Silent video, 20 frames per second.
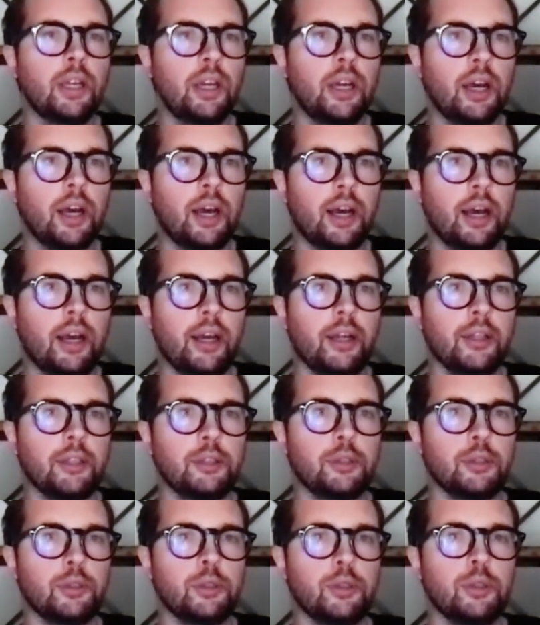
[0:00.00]

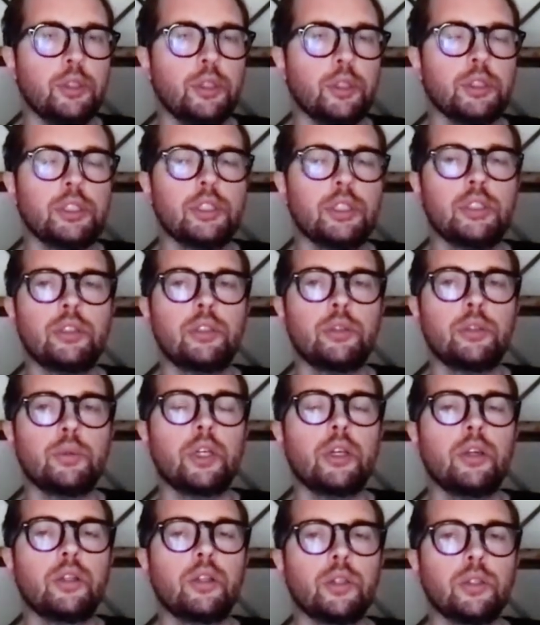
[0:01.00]
to
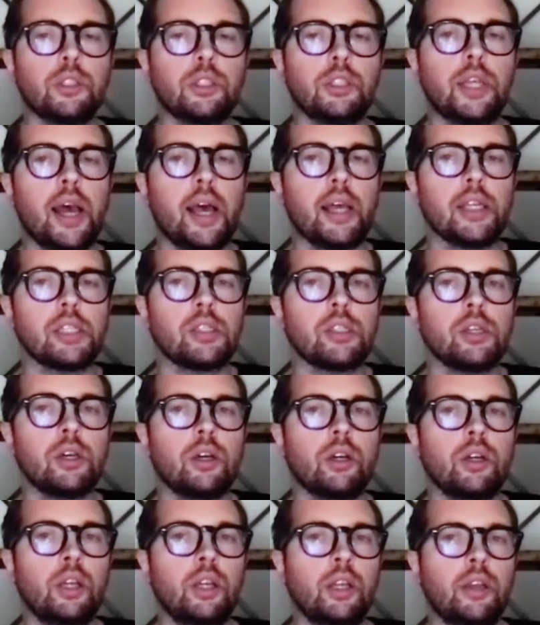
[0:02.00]
work on those tasks.
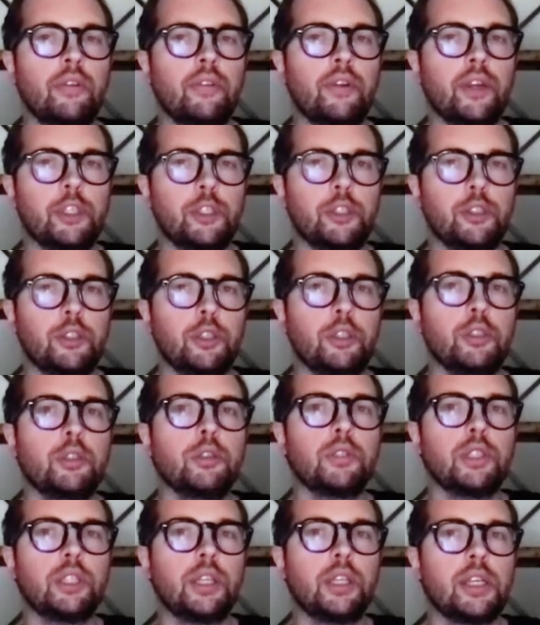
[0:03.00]
So eventually you need to
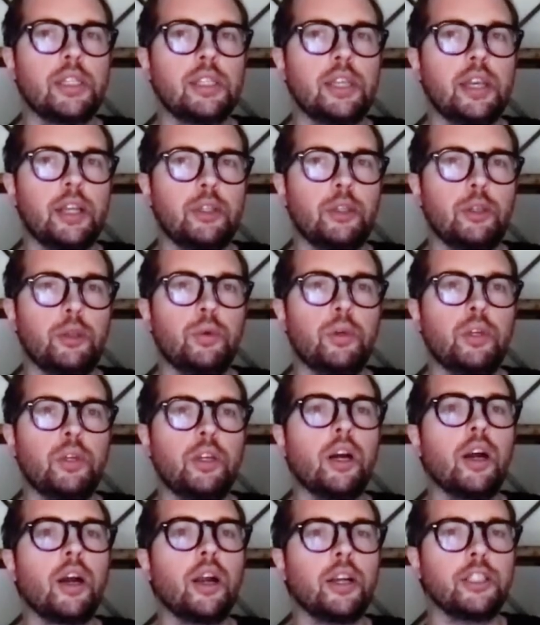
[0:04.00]
realize that you want to
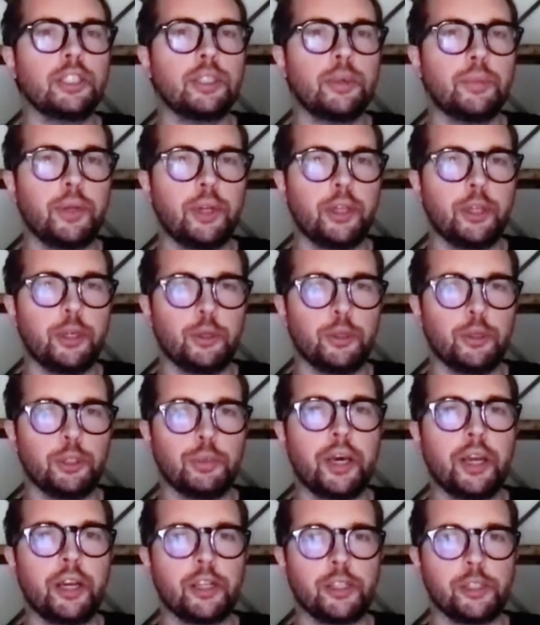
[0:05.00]
hire somebody who's
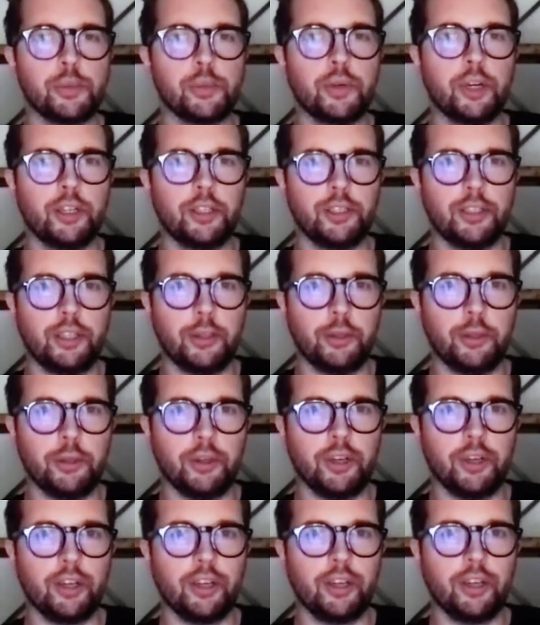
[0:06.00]
better and smarter than you are.